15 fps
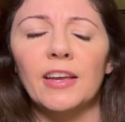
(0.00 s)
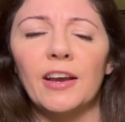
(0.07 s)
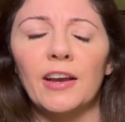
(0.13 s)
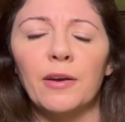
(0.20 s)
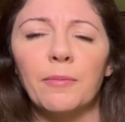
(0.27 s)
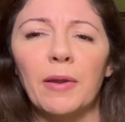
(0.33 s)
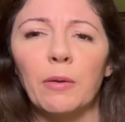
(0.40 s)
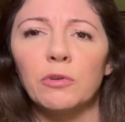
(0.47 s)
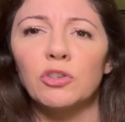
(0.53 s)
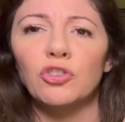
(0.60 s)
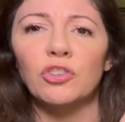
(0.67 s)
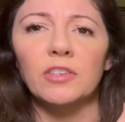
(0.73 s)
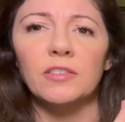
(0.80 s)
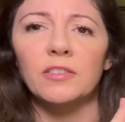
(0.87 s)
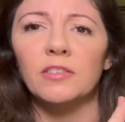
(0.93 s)
Um, it was
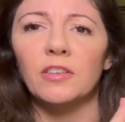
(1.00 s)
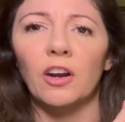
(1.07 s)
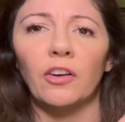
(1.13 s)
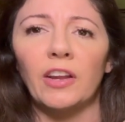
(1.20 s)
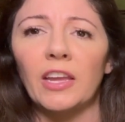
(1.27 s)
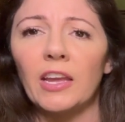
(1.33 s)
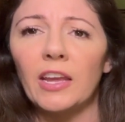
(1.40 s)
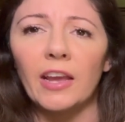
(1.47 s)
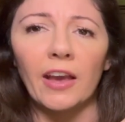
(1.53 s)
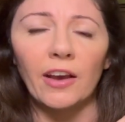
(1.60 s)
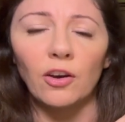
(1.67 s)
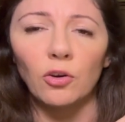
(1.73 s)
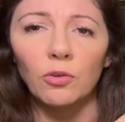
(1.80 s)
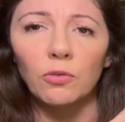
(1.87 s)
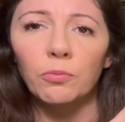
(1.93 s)
just our
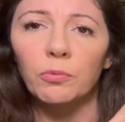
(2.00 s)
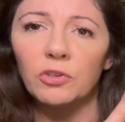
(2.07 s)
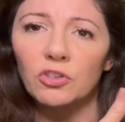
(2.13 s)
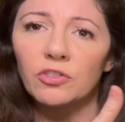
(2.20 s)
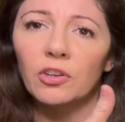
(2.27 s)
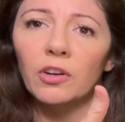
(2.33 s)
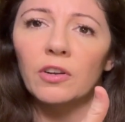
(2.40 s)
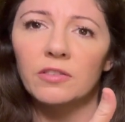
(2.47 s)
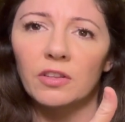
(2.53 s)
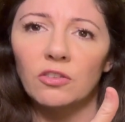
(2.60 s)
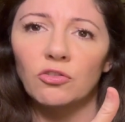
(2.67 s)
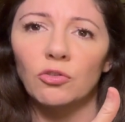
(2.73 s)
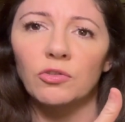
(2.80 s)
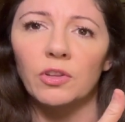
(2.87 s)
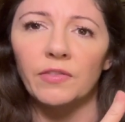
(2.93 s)
EEL, which is our
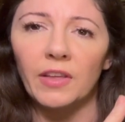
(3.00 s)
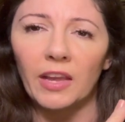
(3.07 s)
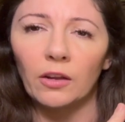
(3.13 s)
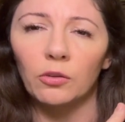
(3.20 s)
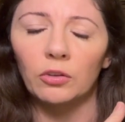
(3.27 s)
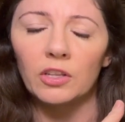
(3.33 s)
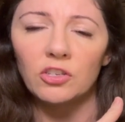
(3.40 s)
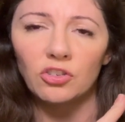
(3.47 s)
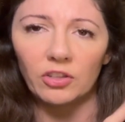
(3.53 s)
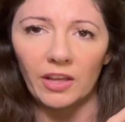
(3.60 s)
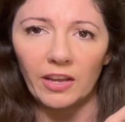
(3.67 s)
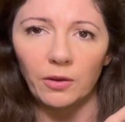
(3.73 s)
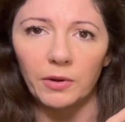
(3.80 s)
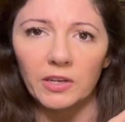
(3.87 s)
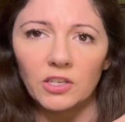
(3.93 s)
essentials of the English
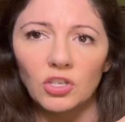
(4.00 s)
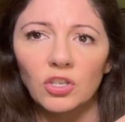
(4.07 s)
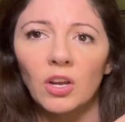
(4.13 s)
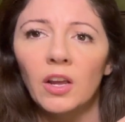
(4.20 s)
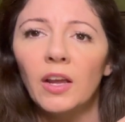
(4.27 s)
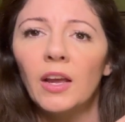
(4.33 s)
language,